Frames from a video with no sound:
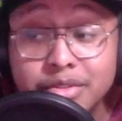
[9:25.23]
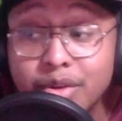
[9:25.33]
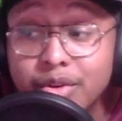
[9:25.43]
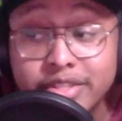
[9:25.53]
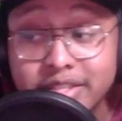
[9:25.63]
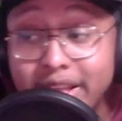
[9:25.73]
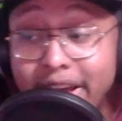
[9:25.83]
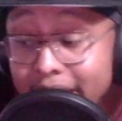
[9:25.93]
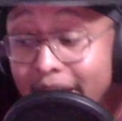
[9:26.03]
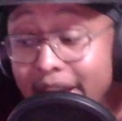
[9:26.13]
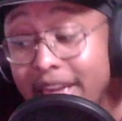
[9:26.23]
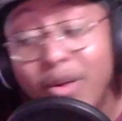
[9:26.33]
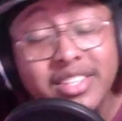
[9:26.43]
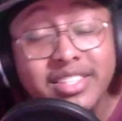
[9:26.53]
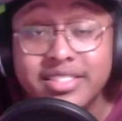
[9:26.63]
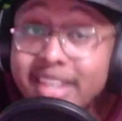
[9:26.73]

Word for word: So it's just like he wasn't